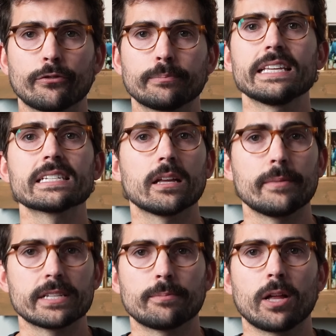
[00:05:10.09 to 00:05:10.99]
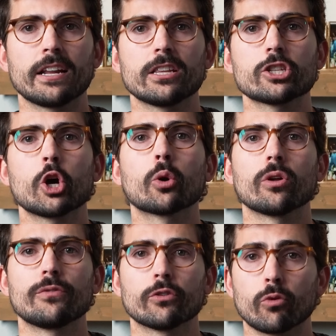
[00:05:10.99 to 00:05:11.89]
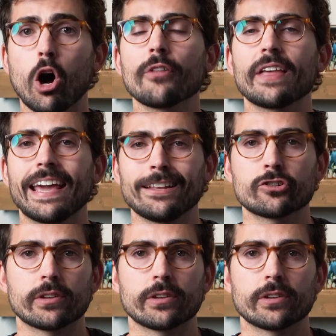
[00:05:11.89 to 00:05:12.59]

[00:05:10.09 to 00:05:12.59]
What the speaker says: These limits apply to the total of your Roth and